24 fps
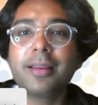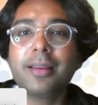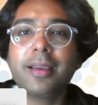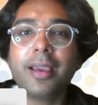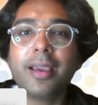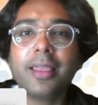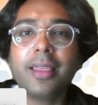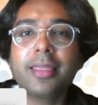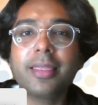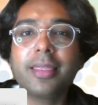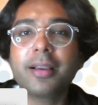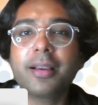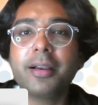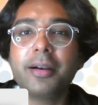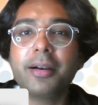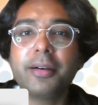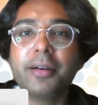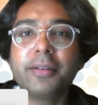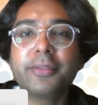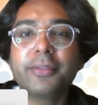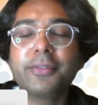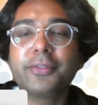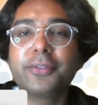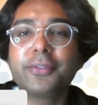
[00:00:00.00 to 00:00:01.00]
in the
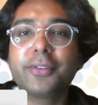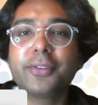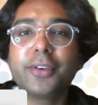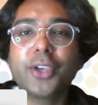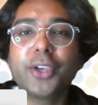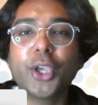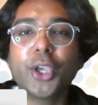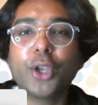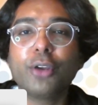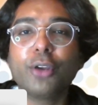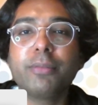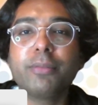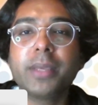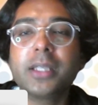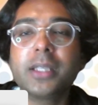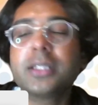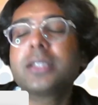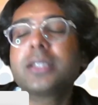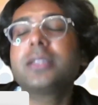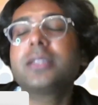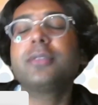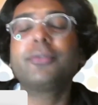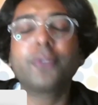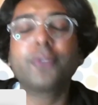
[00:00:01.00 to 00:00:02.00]
curve,
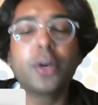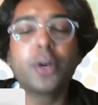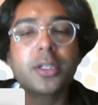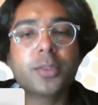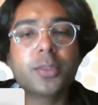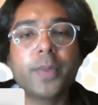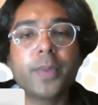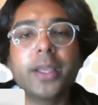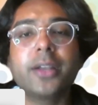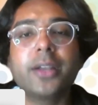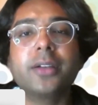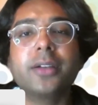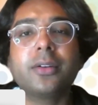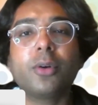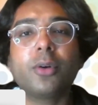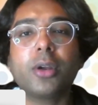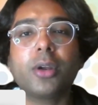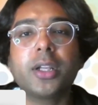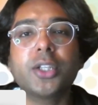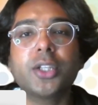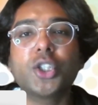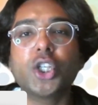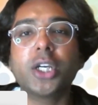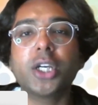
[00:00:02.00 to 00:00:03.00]
because of course we are on
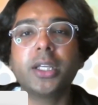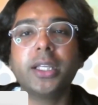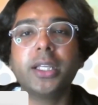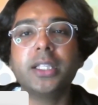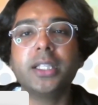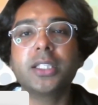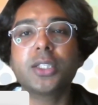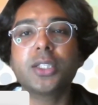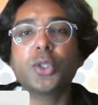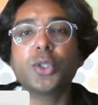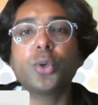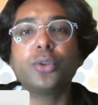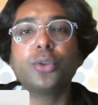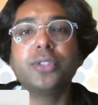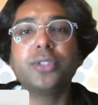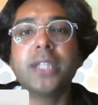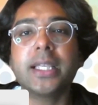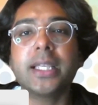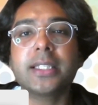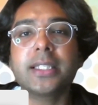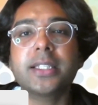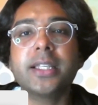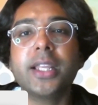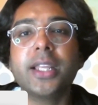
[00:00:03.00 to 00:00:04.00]
a journey. It's no
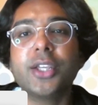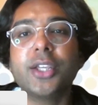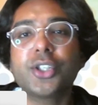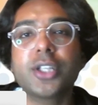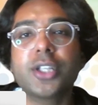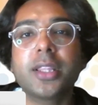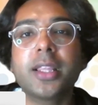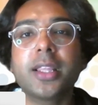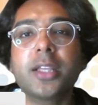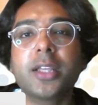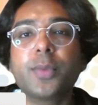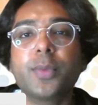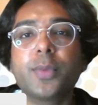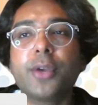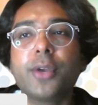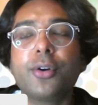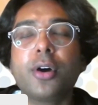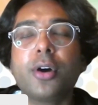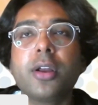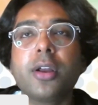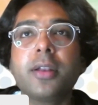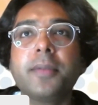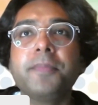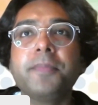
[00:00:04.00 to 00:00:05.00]
destination that we're
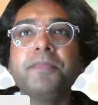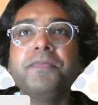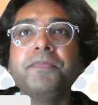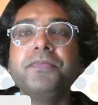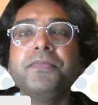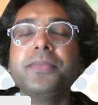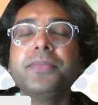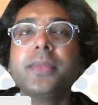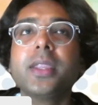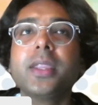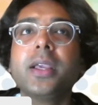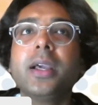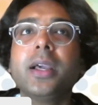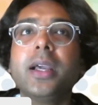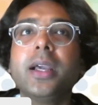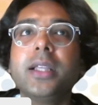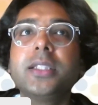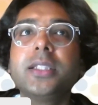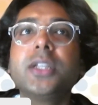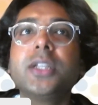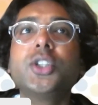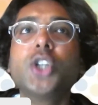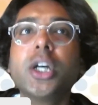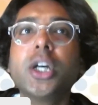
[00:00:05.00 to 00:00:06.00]
on.
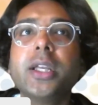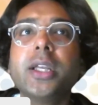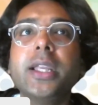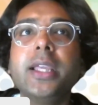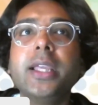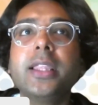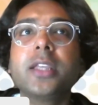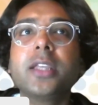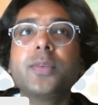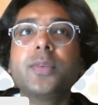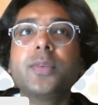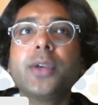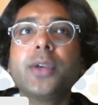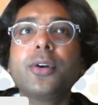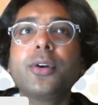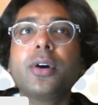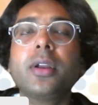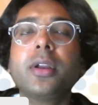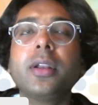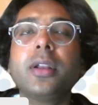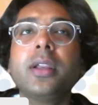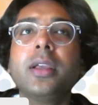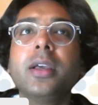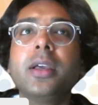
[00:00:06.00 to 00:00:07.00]
It's a journey that
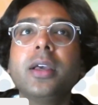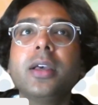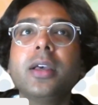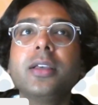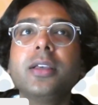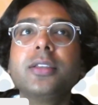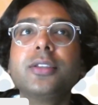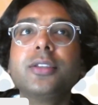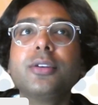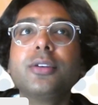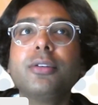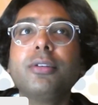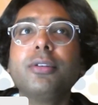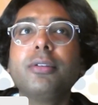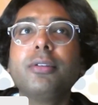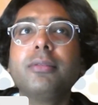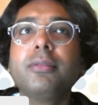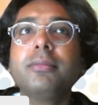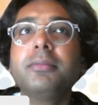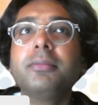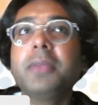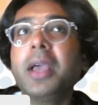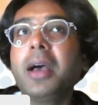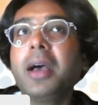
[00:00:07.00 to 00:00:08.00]
on.
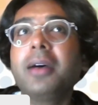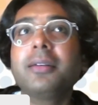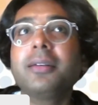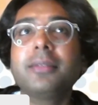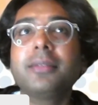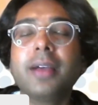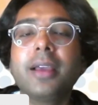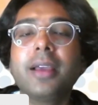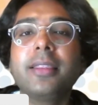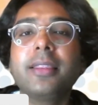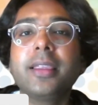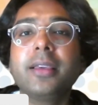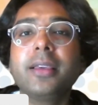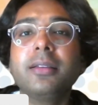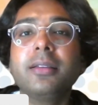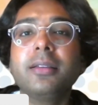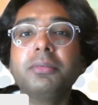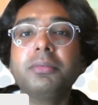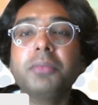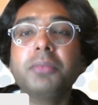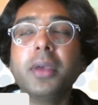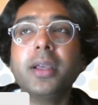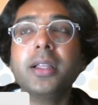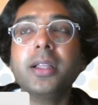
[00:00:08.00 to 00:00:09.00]
So yeah, I think
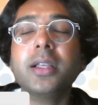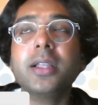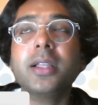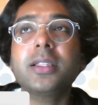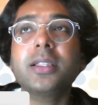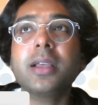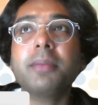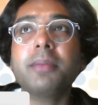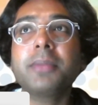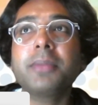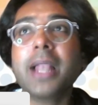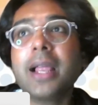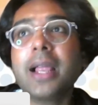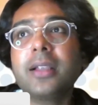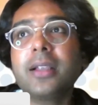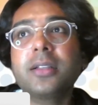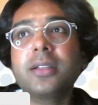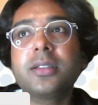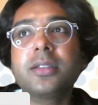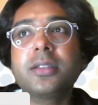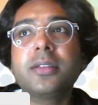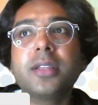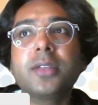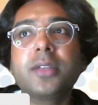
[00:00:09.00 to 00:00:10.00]
I'm
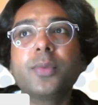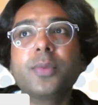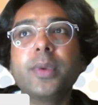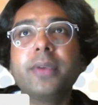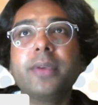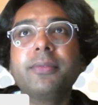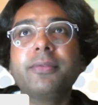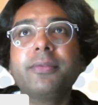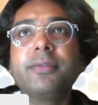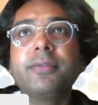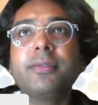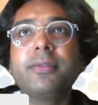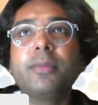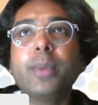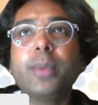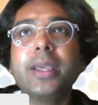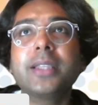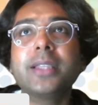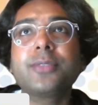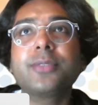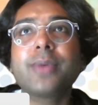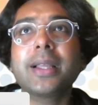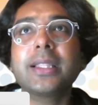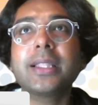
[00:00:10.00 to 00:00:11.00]
glad that we
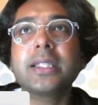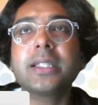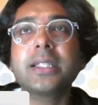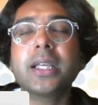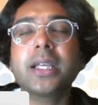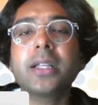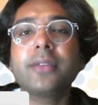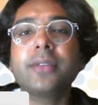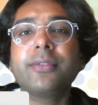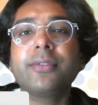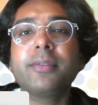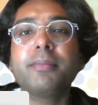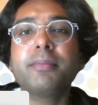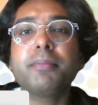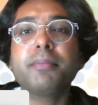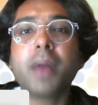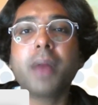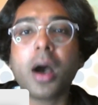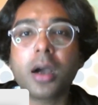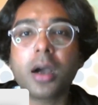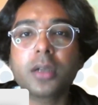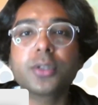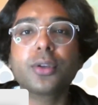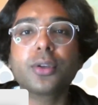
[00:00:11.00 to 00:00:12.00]
as Randstad have
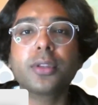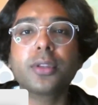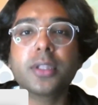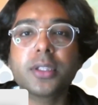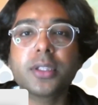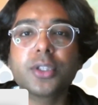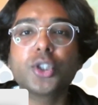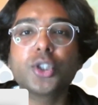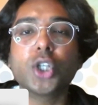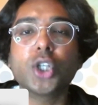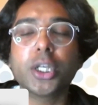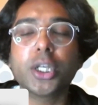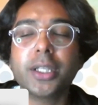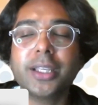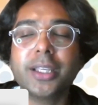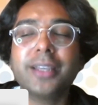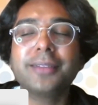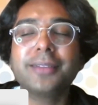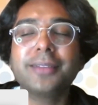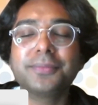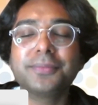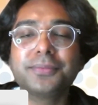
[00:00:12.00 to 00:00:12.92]
embarked on this journey.